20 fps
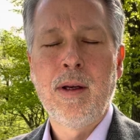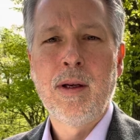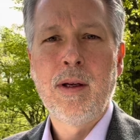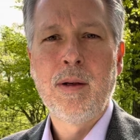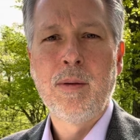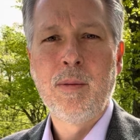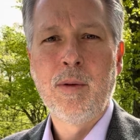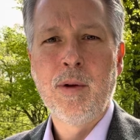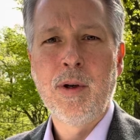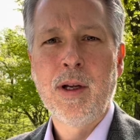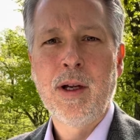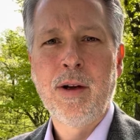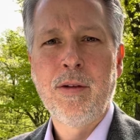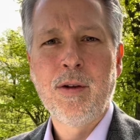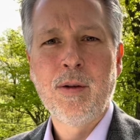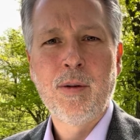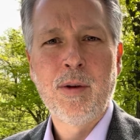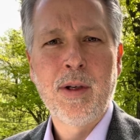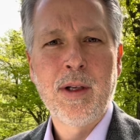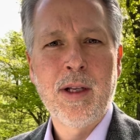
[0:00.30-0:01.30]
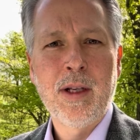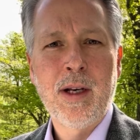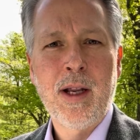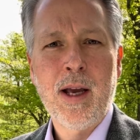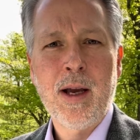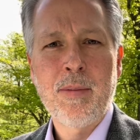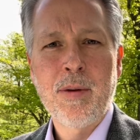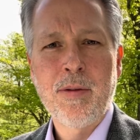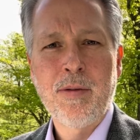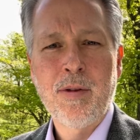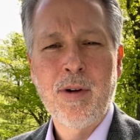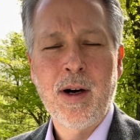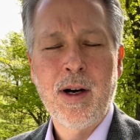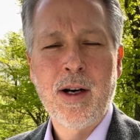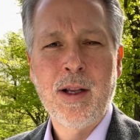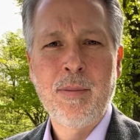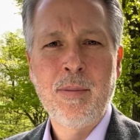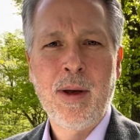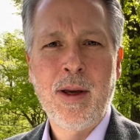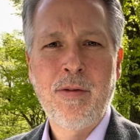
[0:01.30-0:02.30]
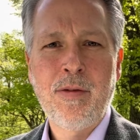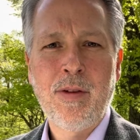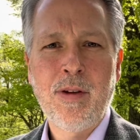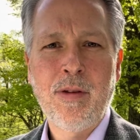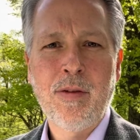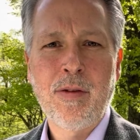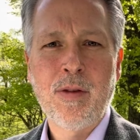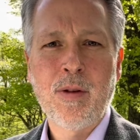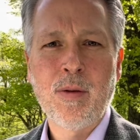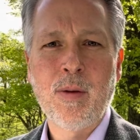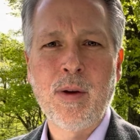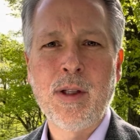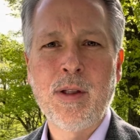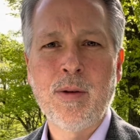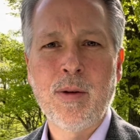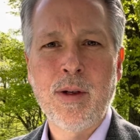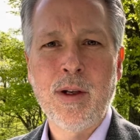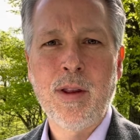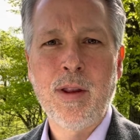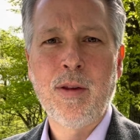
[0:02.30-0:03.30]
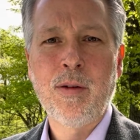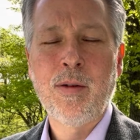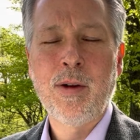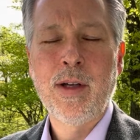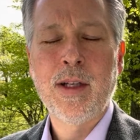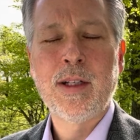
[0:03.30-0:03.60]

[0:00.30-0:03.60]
Good morning, everyone, and happy Friday, May 5th, 2023.